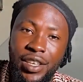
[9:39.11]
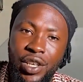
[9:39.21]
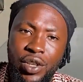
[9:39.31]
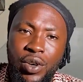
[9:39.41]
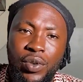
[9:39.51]

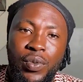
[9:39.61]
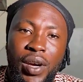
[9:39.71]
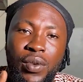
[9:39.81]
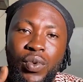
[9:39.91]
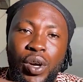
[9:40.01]

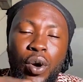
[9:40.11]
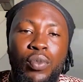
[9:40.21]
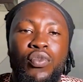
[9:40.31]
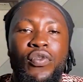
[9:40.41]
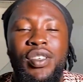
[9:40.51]
When we call
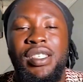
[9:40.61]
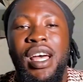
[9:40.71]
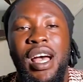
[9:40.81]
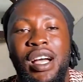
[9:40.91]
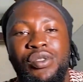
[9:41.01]
movies
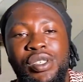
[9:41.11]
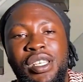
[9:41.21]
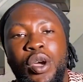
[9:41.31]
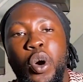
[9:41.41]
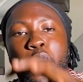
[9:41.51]
that are
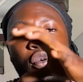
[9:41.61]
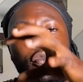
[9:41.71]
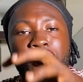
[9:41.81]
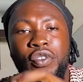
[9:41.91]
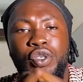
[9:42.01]
actually horror
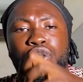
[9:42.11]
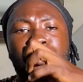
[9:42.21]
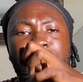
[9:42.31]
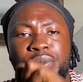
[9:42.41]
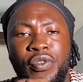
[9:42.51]
movies or
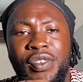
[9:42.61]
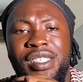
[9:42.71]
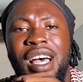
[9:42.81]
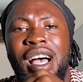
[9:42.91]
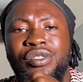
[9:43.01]
thriller
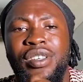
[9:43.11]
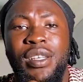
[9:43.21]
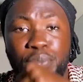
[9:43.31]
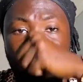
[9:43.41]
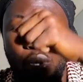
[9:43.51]
movies that
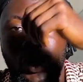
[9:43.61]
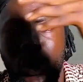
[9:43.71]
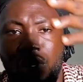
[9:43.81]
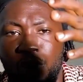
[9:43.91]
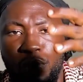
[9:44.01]
actually put us
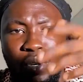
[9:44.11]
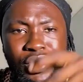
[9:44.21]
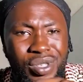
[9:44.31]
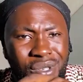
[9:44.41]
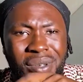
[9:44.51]
on the spot,
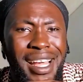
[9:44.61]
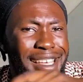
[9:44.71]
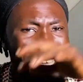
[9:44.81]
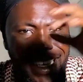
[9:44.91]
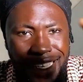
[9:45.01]

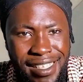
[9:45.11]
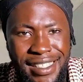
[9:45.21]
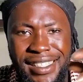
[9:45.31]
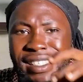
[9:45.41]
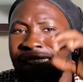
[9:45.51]
like
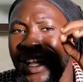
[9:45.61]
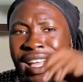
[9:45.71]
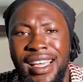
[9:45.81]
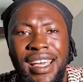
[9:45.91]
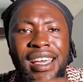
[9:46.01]
It,
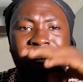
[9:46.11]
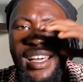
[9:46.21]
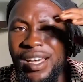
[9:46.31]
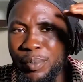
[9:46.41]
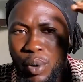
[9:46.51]
like
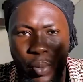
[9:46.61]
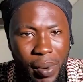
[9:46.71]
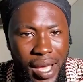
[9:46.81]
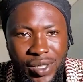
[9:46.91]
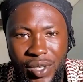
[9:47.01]
Pope
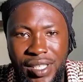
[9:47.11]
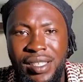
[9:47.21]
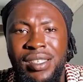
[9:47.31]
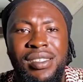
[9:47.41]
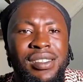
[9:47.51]

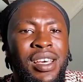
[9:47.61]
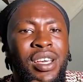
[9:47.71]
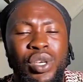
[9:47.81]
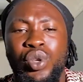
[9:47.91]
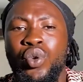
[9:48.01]
Exorcist,
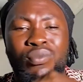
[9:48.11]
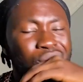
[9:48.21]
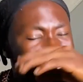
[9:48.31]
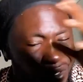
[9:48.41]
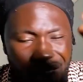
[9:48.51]

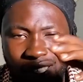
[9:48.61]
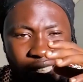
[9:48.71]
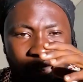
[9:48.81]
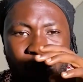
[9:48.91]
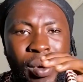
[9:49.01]
movies
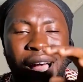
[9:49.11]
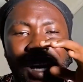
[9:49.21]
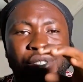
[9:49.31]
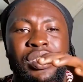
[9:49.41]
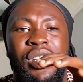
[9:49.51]
that were
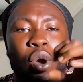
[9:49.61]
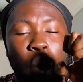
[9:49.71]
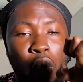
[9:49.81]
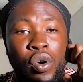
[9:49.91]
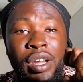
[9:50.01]
actually
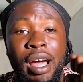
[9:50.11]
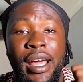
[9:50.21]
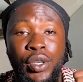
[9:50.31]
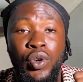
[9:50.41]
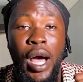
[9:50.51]
horror that
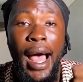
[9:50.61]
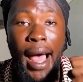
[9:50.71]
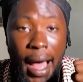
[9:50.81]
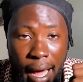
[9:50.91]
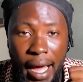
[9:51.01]
I knew,
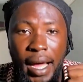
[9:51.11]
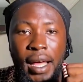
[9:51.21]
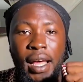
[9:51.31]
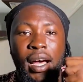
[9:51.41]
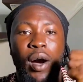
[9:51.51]
I
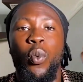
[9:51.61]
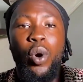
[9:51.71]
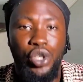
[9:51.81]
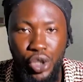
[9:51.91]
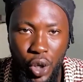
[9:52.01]

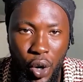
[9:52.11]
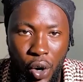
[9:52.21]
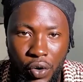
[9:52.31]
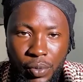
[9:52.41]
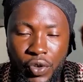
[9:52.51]
watched the
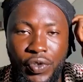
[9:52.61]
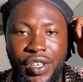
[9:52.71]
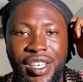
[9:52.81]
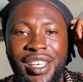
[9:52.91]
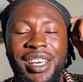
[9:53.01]
horror
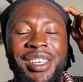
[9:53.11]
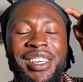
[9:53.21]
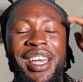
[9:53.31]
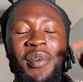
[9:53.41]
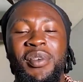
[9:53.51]
movie.
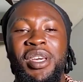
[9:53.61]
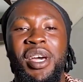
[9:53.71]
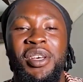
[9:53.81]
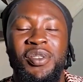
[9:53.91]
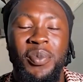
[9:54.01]
You get me?
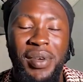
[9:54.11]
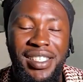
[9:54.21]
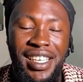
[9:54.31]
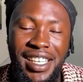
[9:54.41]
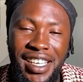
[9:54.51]
So
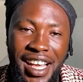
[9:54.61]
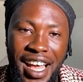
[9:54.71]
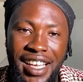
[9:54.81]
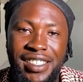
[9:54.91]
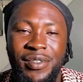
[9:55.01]
basically,
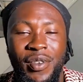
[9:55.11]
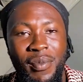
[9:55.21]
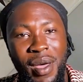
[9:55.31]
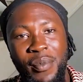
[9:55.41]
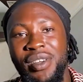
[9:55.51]
guys,
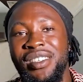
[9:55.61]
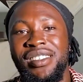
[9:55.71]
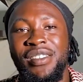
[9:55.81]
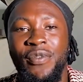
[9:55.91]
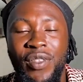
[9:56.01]
remember
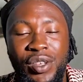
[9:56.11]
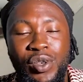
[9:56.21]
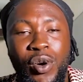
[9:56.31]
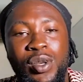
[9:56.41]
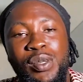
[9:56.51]
this is
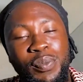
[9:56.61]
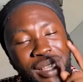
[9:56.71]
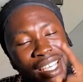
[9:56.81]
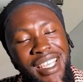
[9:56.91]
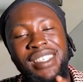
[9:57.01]
Flickscores.
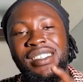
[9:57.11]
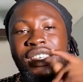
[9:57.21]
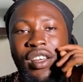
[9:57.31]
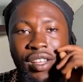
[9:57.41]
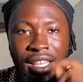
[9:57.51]
Please
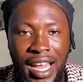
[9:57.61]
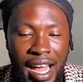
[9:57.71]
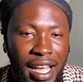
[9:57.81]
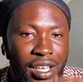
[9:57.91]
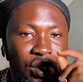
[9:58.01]

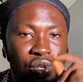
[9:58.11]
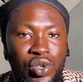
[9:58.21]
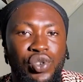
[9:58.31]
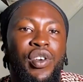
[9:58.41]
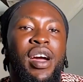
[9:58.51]
like,
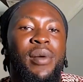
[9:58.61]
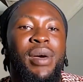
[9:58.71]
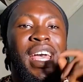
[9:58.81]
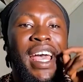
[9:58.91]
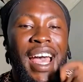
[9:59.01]
subscribe,
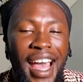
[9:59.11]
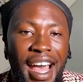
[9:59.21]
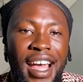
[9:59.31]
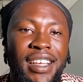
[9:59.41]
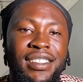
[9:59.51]

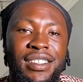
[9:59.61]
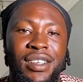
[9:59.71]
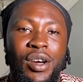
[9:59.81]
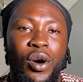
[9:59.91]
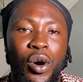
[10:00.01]
and
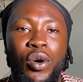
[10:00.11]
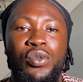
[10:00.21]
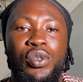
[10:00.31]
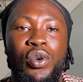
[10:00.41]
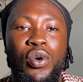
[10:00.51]

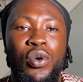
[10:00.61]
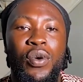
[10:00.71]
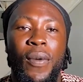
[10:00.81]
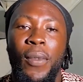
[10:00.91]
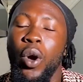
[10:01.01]
also
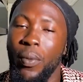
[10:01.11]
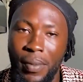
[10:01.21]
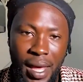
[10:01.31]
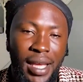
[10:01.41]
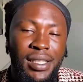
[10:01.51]

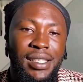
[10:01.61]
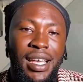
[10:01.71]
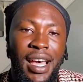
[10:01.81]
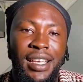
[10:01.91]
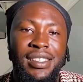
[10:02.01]
comment,
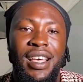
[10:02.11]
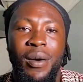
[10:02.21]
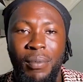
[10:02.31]
guys.